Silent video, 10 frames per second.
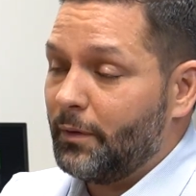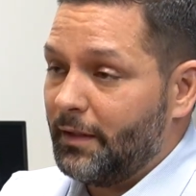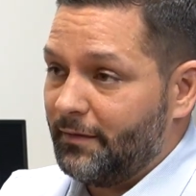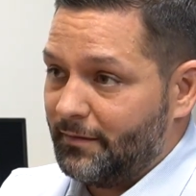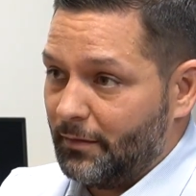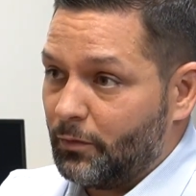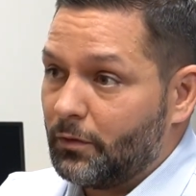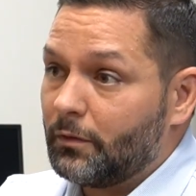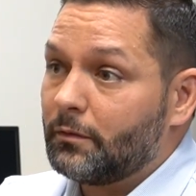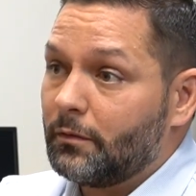ways that
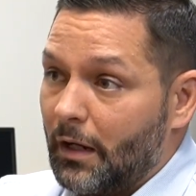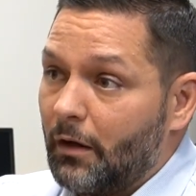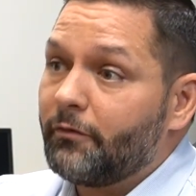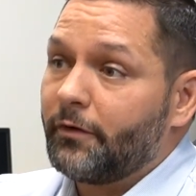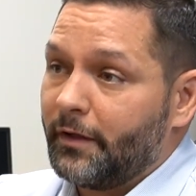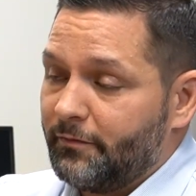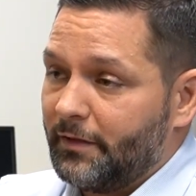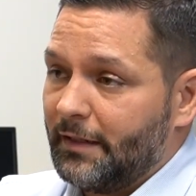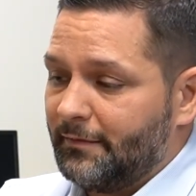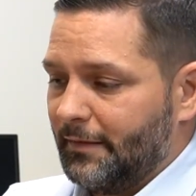we're offering
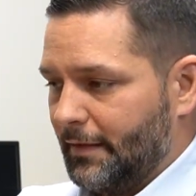advice.